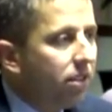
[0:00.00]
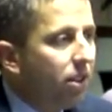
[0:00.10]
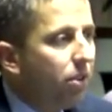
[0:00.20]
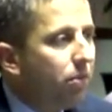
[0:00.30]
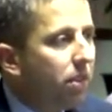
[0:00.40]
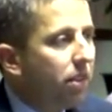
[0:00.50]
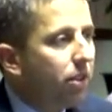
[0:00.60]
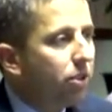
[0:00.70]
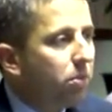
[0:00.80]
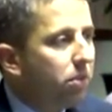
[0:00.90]
So
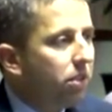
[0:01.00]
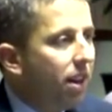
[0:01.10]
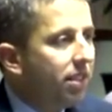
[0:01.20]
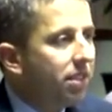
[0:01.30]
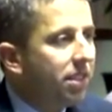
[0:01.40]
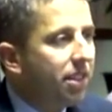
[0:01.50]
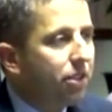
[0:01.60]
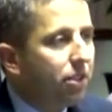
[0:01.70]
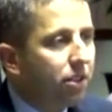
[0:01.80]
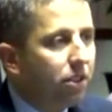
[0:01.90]
there are some
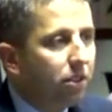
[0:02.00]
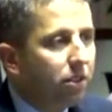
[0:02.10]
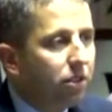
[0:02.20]
non-standard